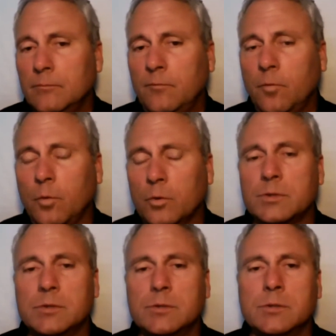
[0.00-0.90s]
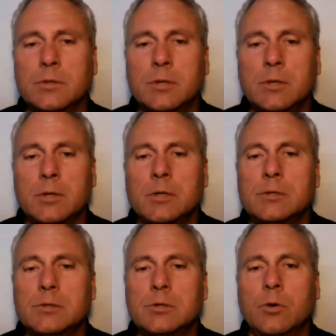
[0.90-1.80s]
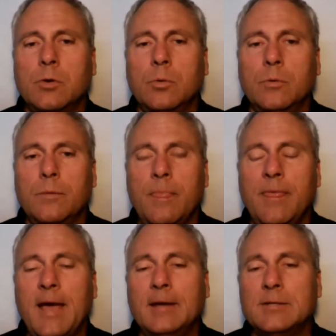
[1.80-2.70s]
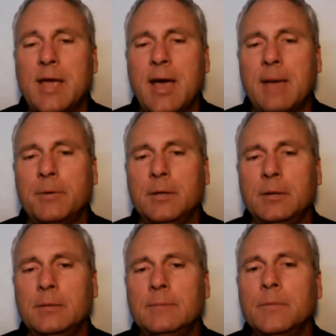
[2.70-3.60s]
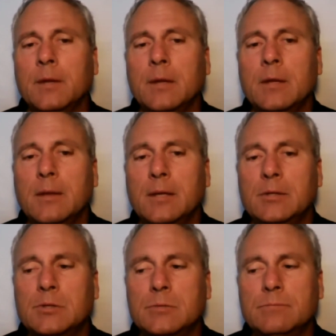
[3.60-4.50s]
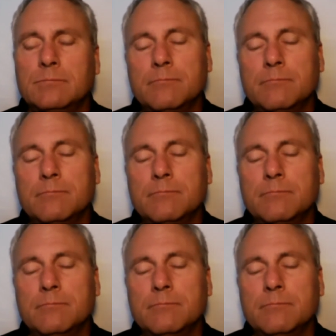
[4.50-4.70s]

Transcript: forces. So that is happening. It's,